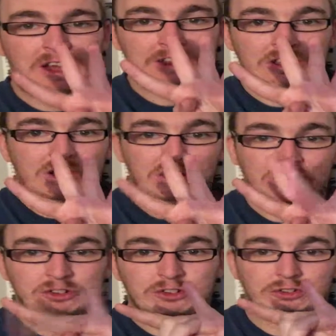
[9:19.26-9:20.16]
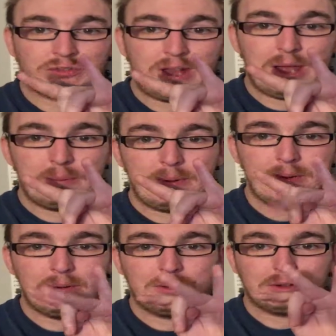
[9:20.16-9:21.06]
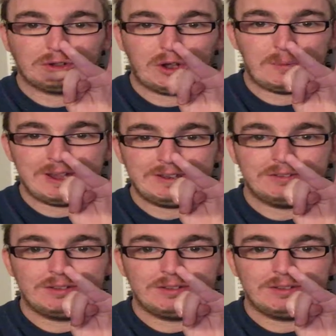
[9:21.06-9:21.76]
They are subscribe, comment,